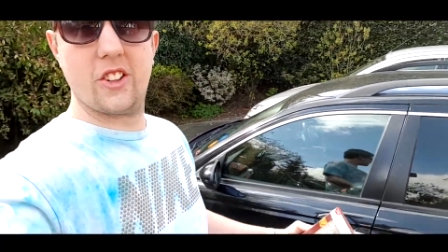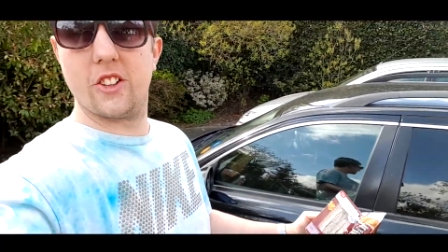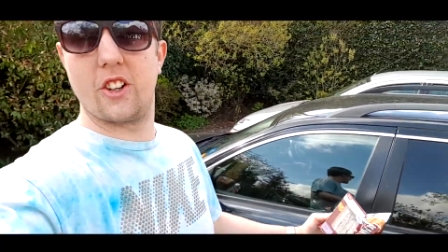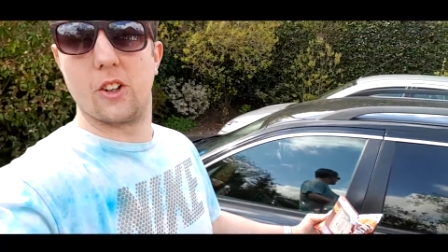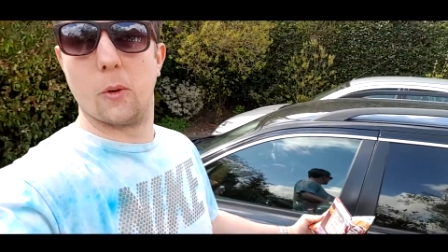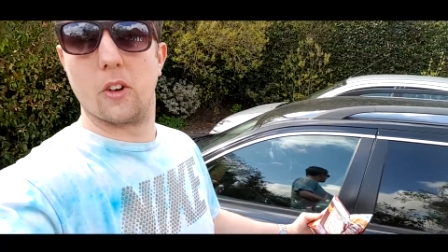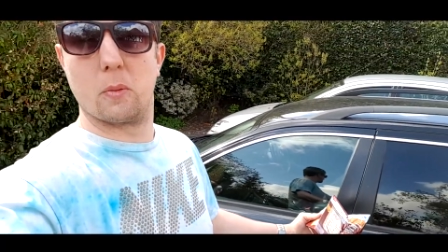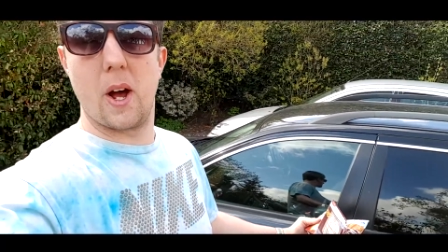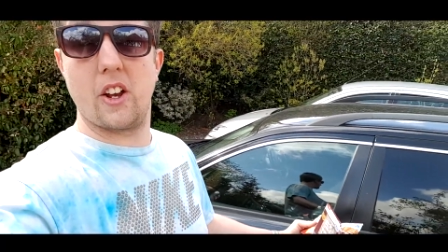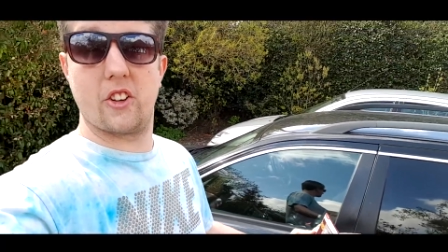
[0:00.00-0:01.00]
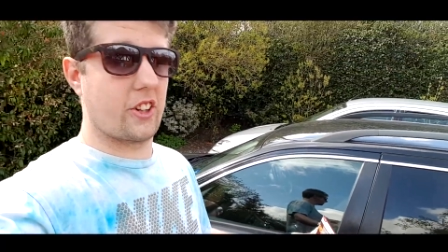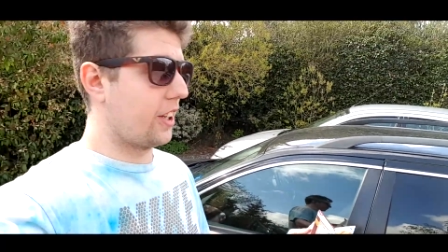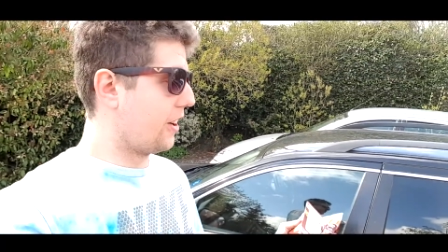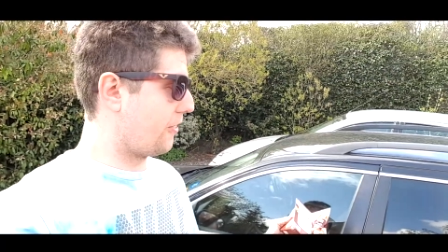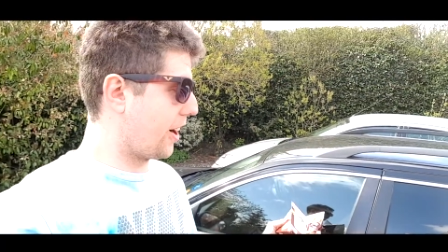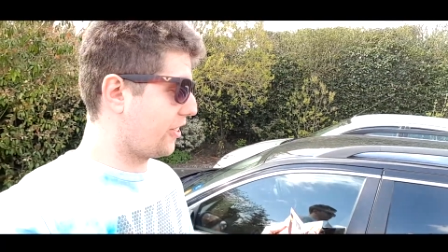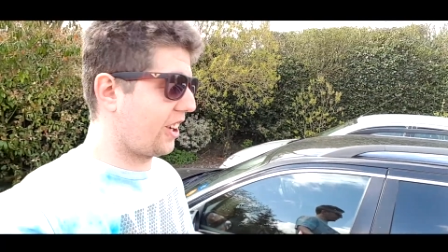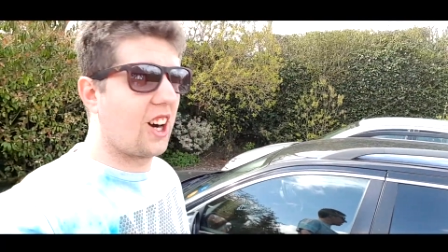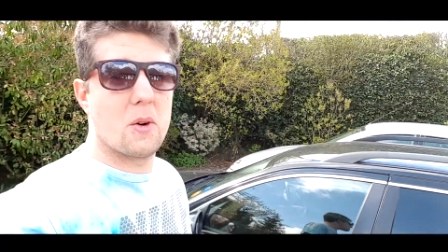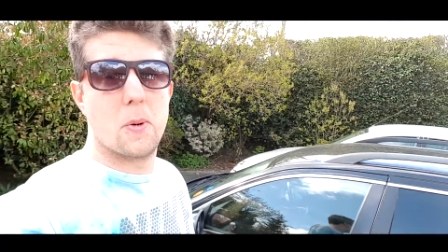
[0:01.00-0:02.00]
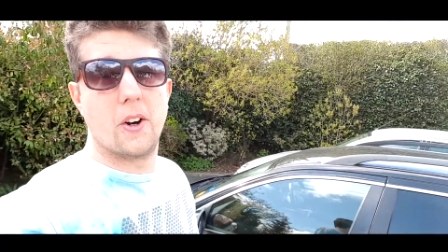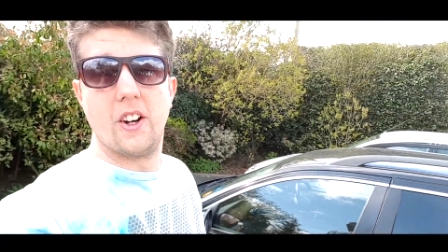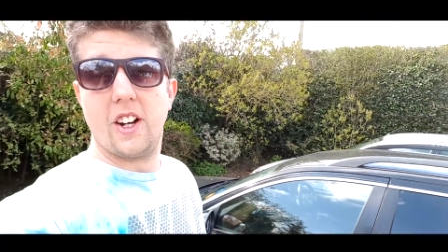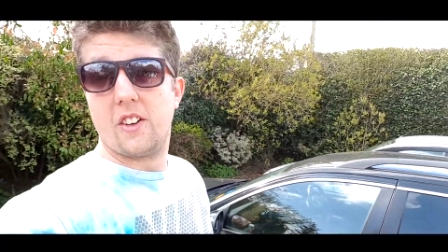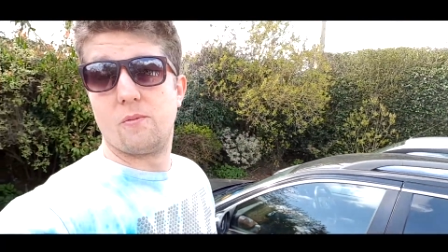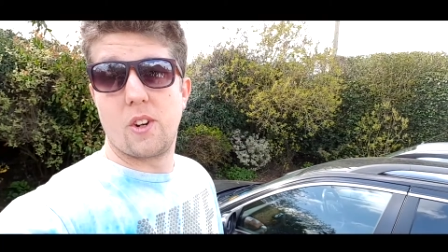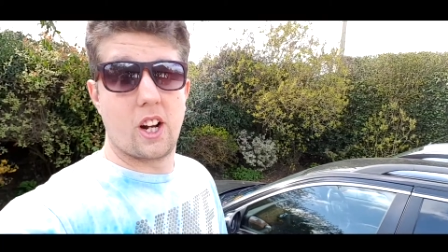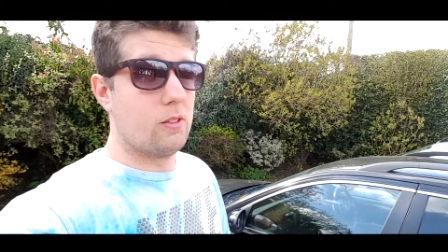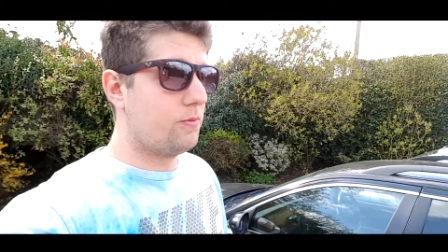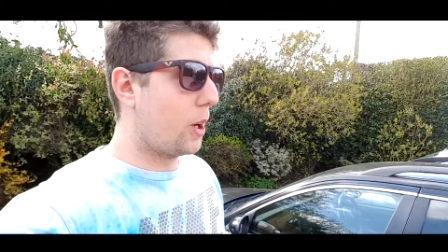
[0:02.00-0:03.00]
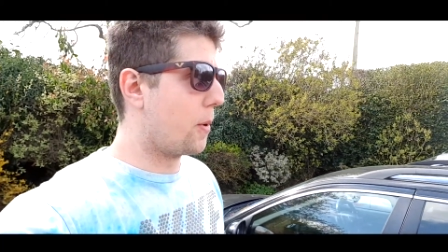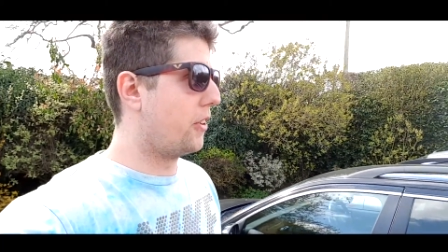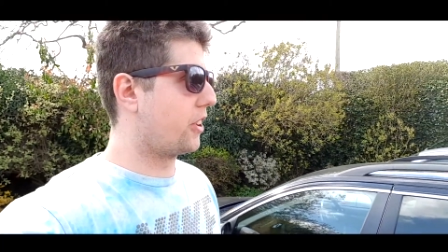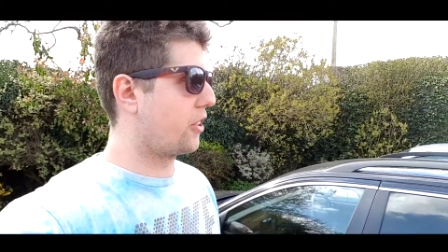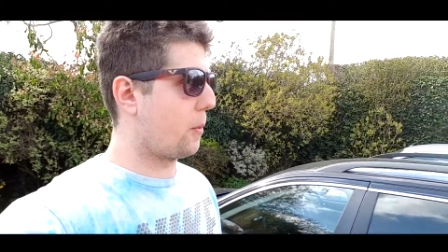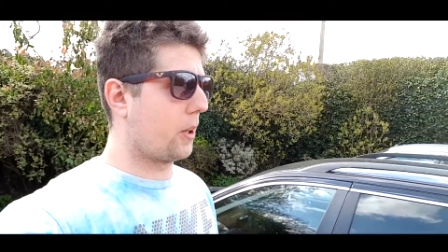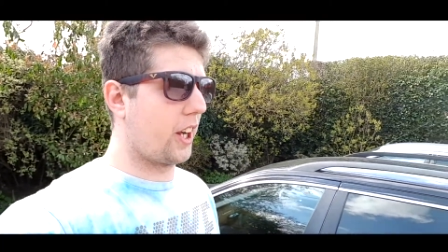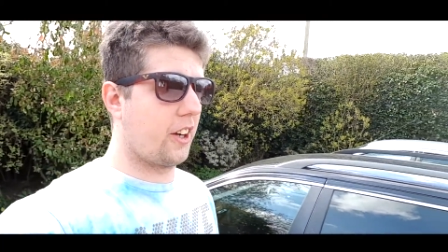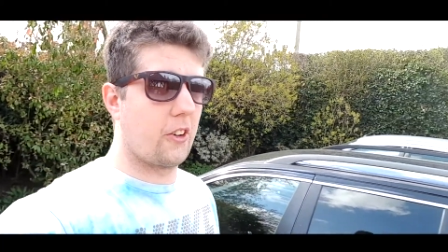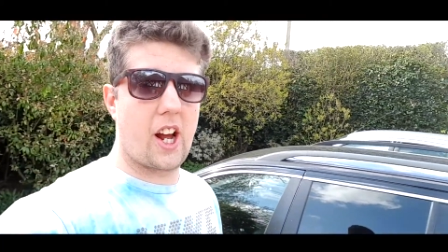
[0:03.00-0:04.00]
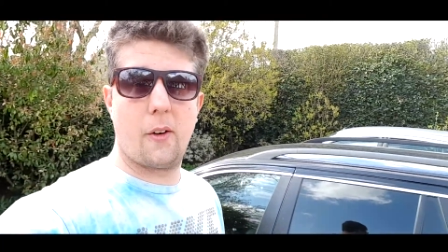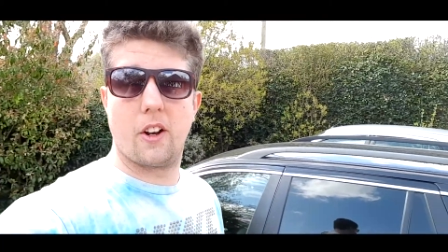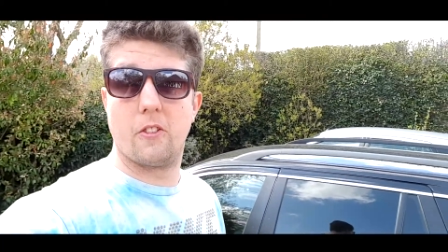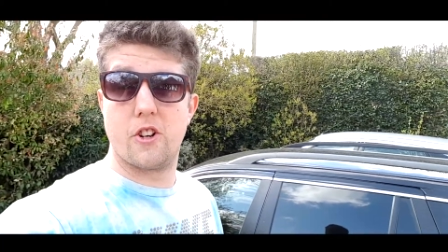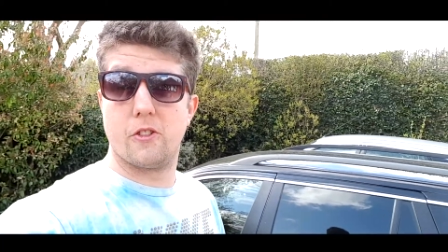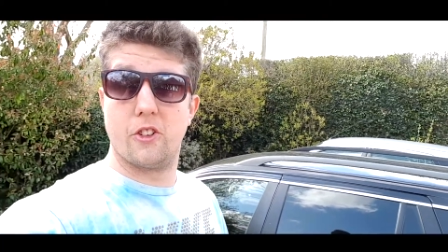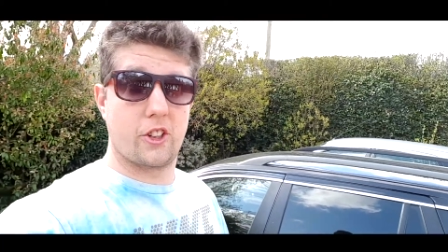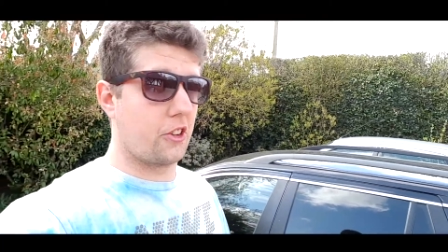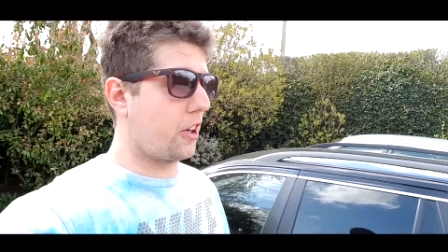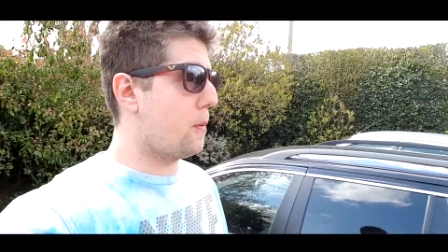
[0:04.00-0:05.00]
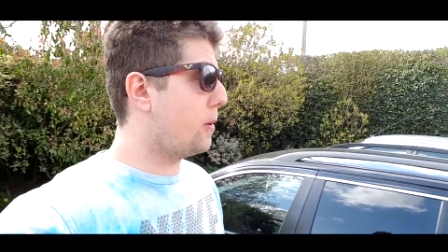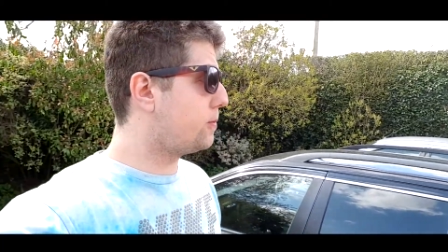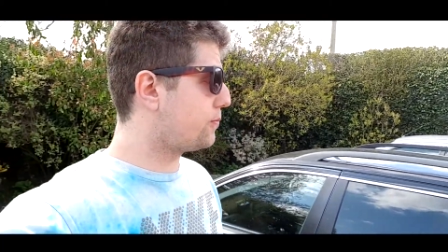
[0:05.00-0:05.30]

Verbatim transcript: it's not the world's best race car, but you know, I've been to the top of the hill now and I've driven to the top.